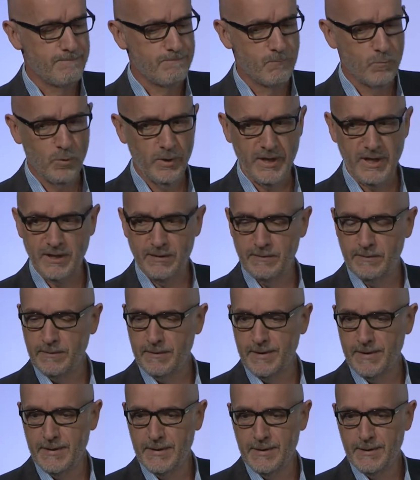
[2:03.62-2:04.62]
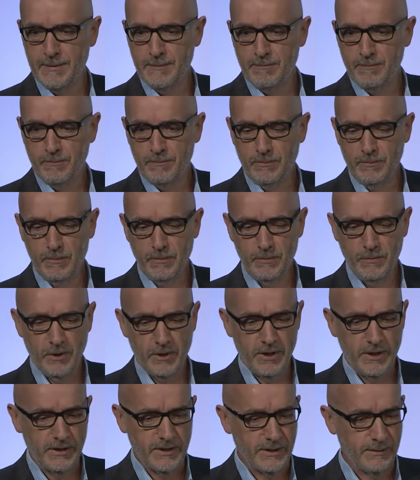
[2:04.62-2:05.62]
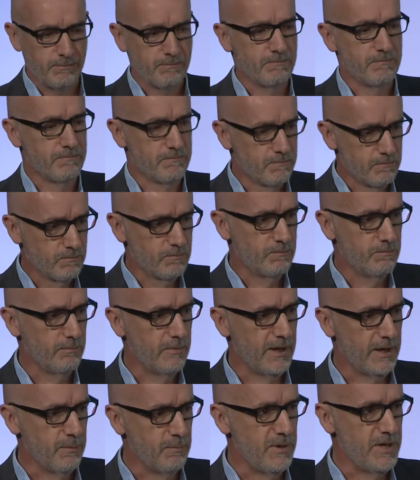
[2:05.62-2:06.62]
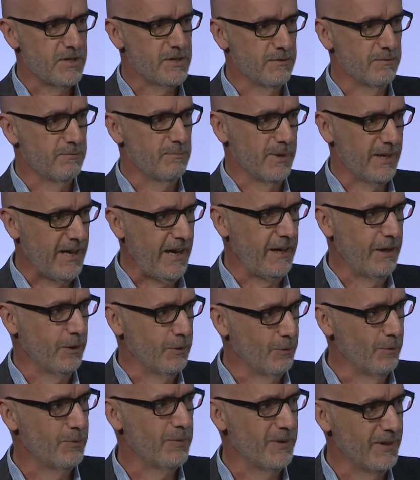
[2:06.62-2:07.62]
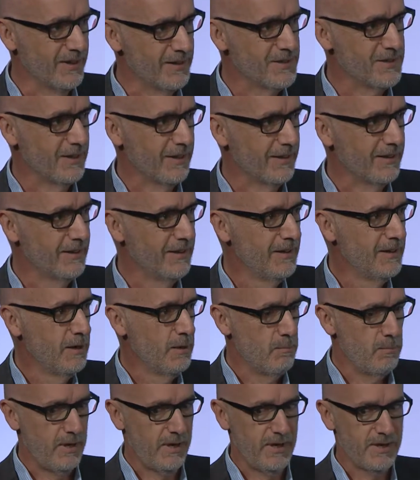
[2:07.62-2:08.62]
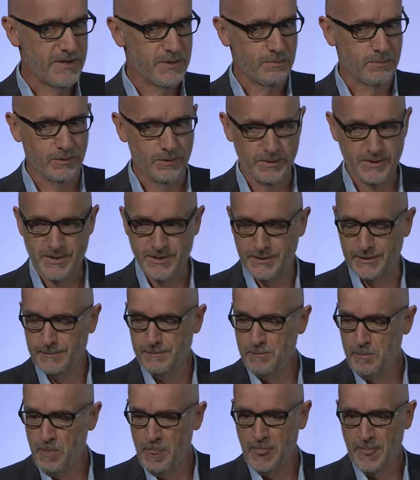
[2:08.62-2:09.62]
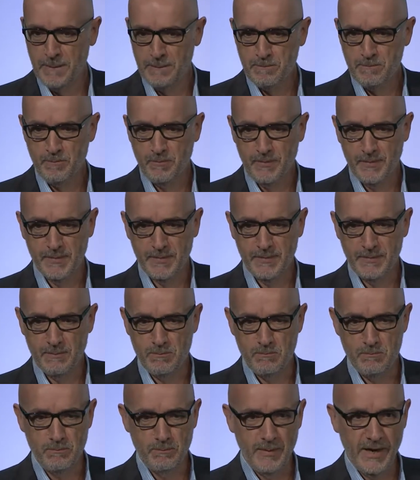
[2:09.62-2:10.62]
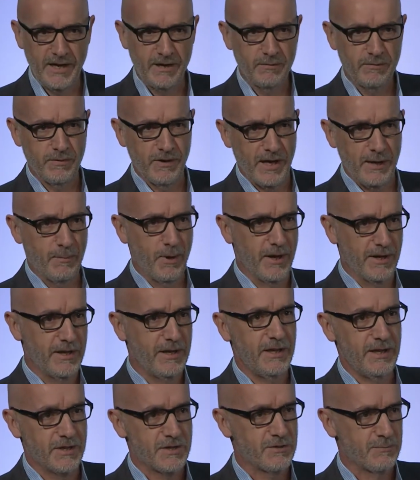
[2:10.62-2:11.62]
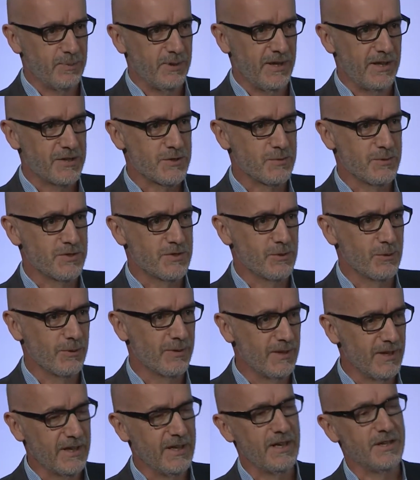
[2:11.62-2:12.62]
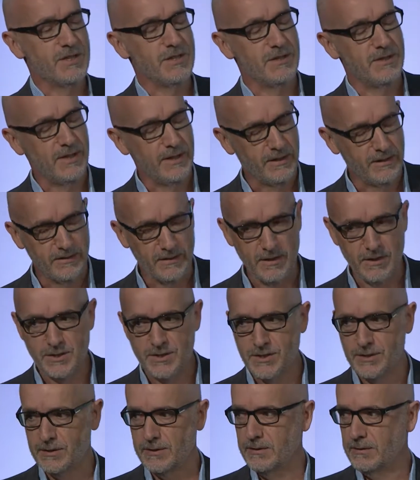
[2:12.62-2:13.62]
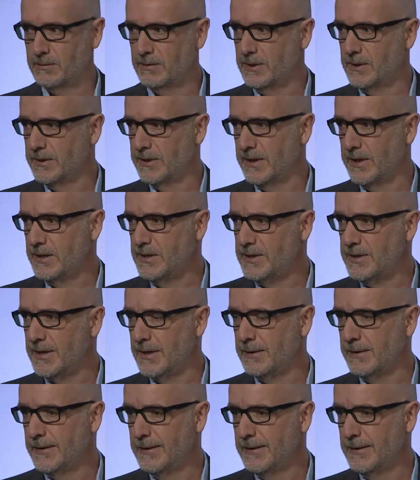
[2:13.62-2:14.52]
We have not only made a mess of mechanical things like passwords and mainframe ideas of passwords and authentication, and taking those into the internet,